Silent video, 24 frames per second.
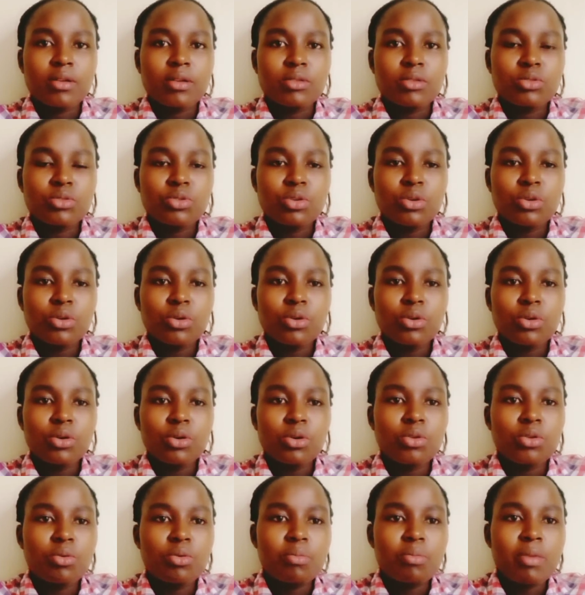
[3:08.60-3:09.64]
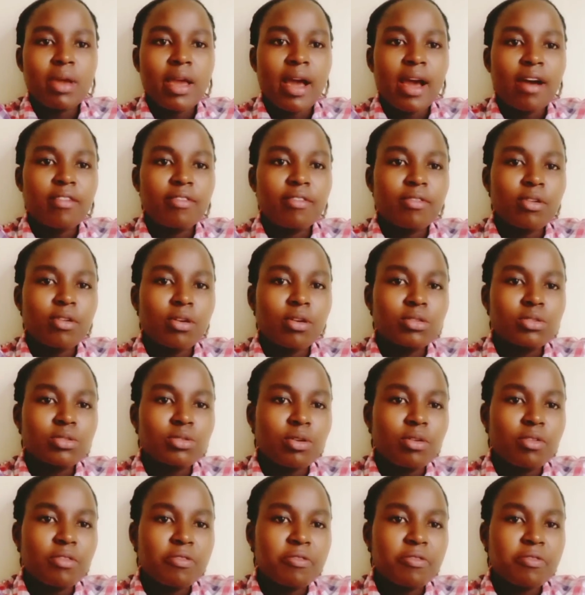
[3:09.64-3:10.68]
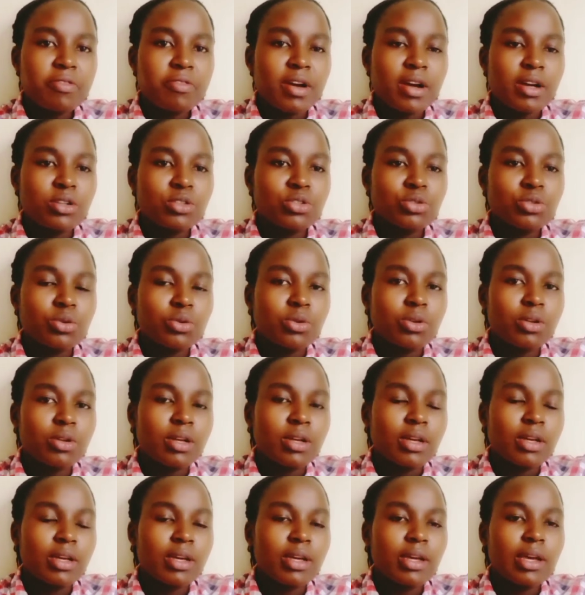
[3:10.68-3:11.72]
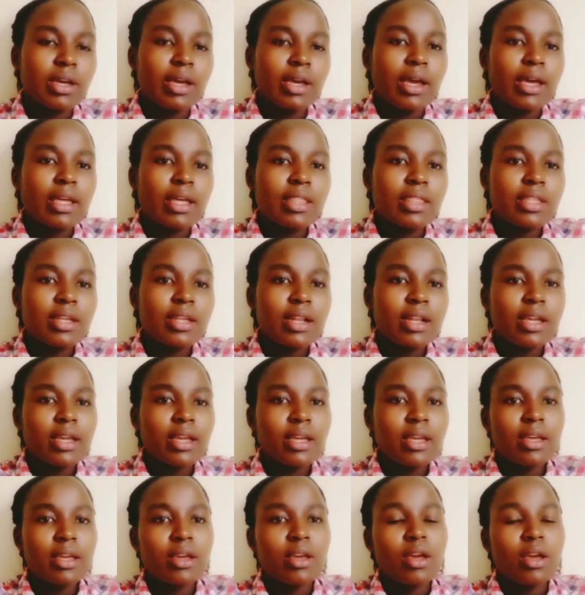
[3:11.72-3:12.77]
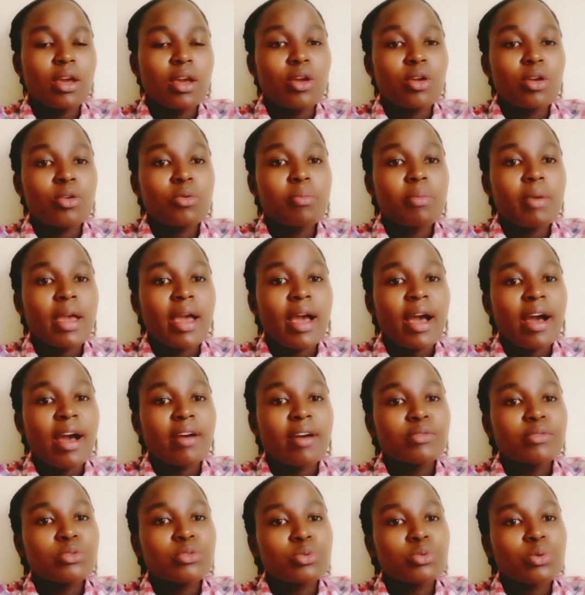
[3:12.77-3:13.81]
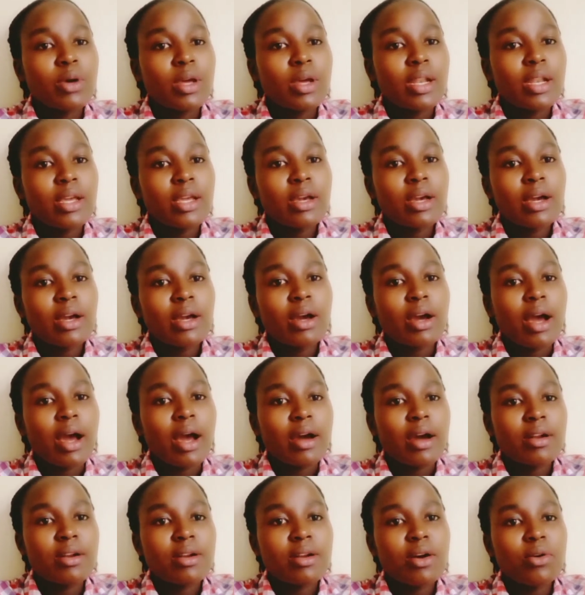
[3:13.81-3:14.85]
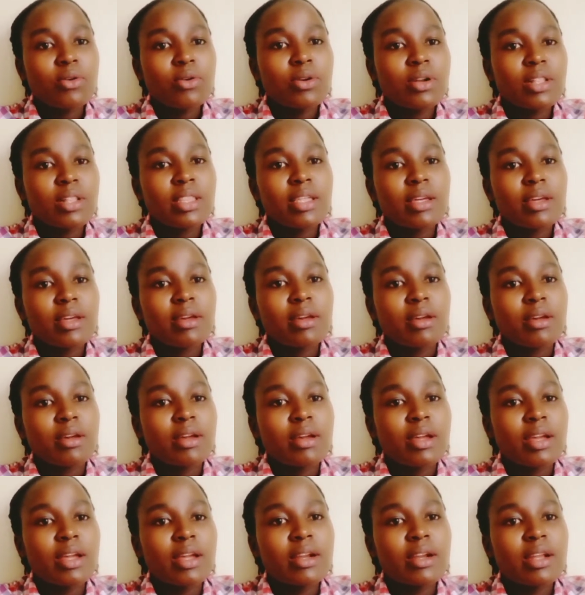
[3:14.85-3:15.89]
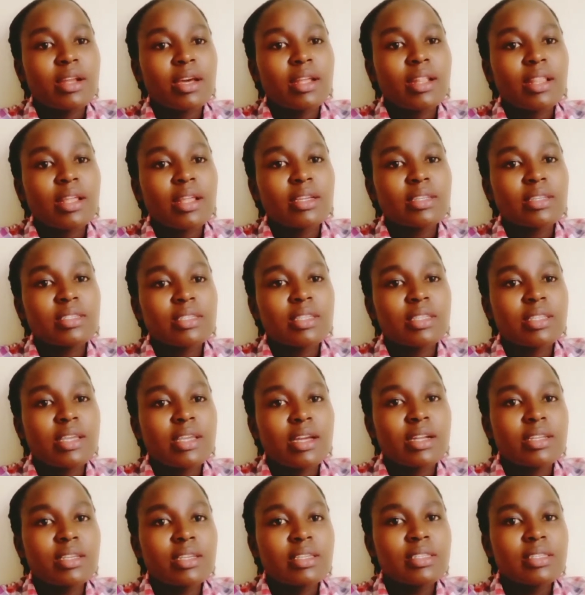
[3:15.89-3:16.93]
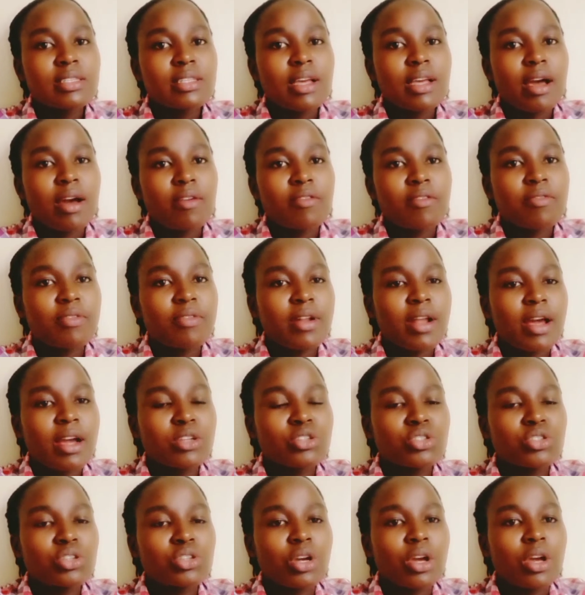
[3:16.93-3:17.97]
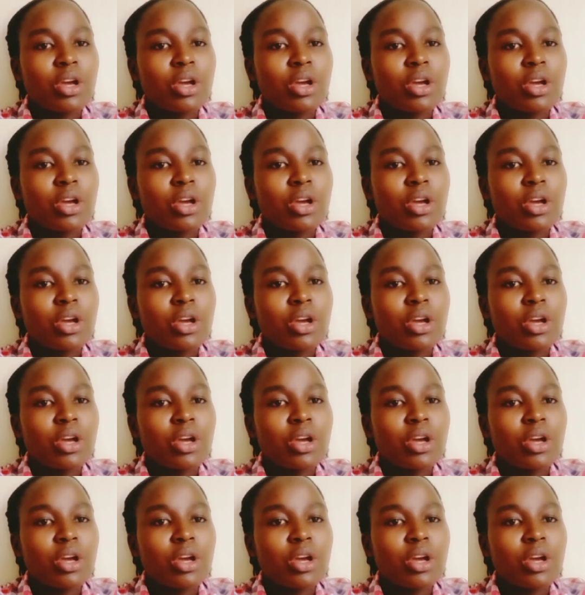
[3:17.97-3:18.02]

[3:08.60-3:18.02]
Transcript: 2, you may have loss of function. 3, you may have swelling around the area that there is a fracture.